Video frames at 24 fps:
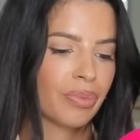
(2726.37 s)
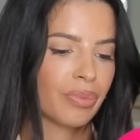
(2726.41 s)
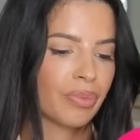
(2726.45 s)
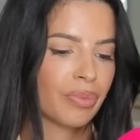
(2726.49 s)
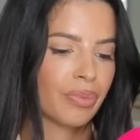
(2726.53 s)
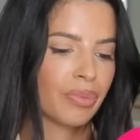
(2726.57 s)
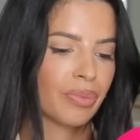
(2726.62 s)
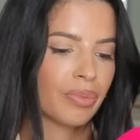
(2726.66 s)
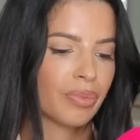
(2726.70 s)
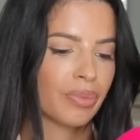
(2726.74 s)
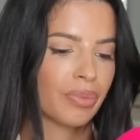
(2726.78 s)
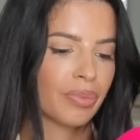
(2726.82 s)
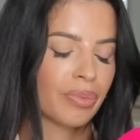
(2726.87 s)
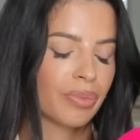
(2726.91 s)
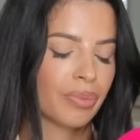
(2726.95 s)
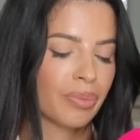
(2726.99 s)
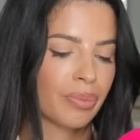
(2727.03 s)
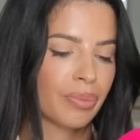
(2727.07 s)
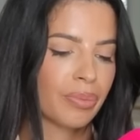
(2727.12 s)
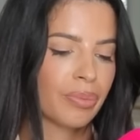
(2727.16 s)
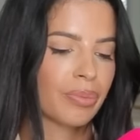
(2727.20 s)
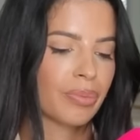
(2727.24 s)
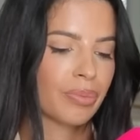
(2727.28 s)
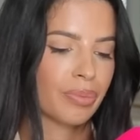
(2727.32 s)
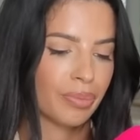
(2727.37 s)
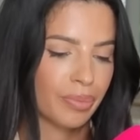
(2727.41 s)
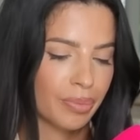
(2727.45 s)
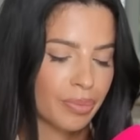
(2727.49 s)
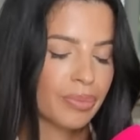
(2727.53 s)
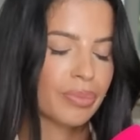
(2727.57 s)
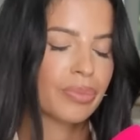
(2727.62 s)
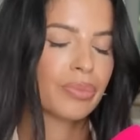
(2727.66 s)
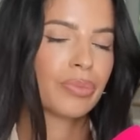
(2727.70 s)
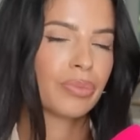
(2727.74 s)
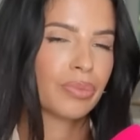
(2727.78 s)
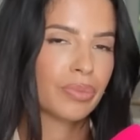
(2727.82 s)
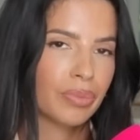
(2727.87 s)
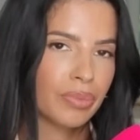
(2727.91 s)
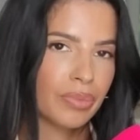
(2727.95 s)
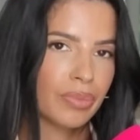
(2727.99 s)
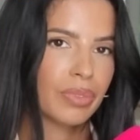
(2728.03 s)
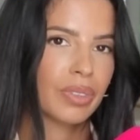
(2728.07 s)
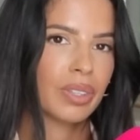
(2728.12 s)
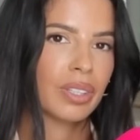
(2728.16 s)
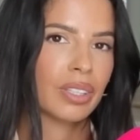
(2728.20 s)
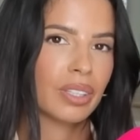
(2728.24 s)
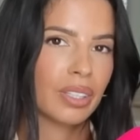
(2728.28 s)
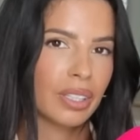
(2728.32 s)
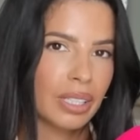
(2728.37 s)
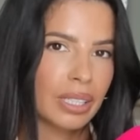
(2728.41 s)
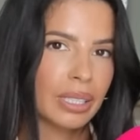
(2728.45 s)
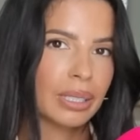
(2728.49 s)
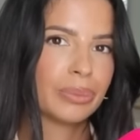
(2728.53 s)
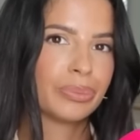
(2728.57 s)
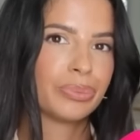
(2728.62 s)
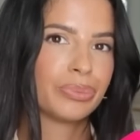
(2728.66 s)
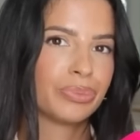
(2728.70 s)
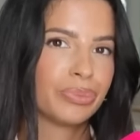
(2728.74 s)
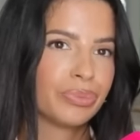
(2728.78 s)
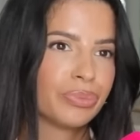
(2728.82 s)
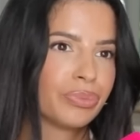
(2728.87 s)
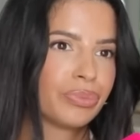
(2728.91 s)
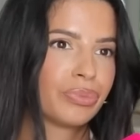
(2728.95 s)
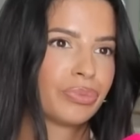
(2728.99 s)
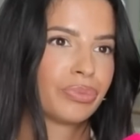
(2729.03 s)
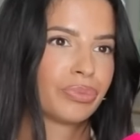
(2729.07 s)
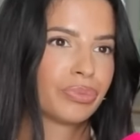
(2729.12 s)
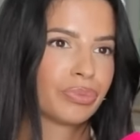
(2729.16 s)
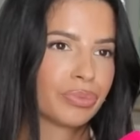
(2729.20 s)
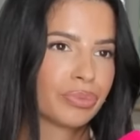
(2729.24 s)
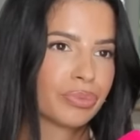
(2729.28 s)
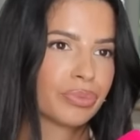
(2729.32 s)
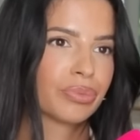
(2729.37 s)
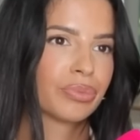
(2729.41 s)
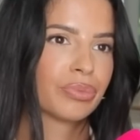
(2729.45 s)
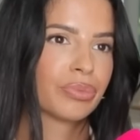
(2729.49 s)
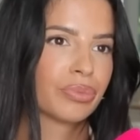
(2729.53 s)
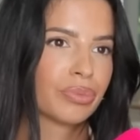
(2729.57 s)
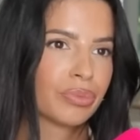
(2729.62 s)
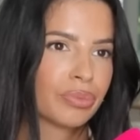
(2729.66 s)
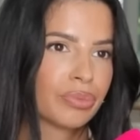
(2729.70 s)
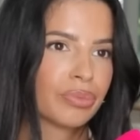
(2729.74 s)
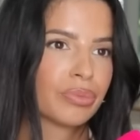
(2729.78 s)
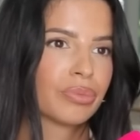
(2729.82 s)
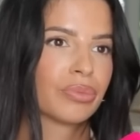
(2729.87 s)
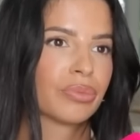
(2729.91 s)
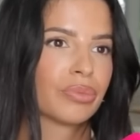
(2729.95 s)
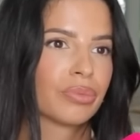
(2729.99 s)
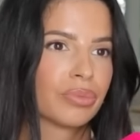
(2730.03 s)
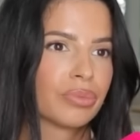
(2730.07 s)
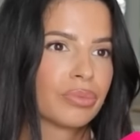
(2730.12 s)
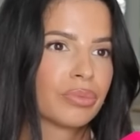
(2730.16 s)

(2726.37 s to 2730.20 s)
The person shown says nothing.